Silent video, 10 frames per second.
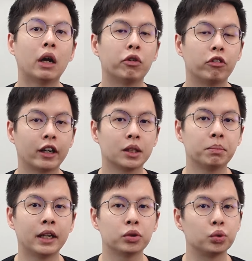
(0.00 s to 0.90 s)
I will
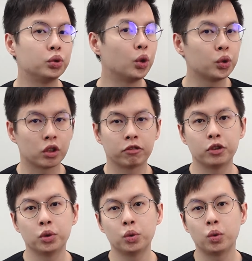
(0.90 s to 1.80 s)
recommend to those
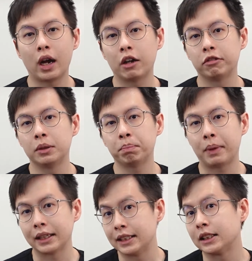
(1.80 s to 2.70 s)
of you who
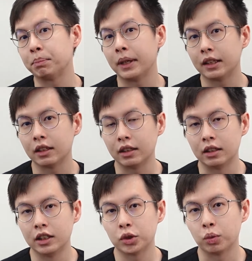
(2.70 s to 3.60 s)
haven't participated
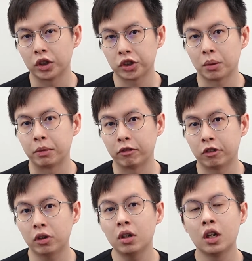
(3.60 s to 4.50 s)
in this workshop
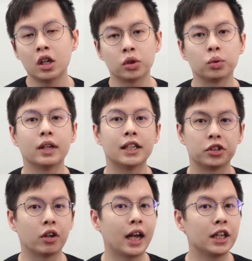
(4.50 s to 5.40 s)
before to
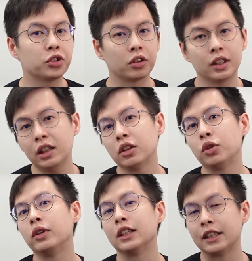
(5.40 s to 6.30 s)
get your hands on it
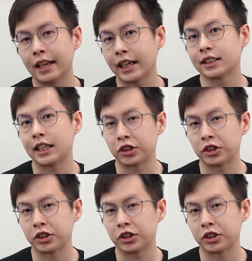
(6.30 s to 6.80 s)
during the next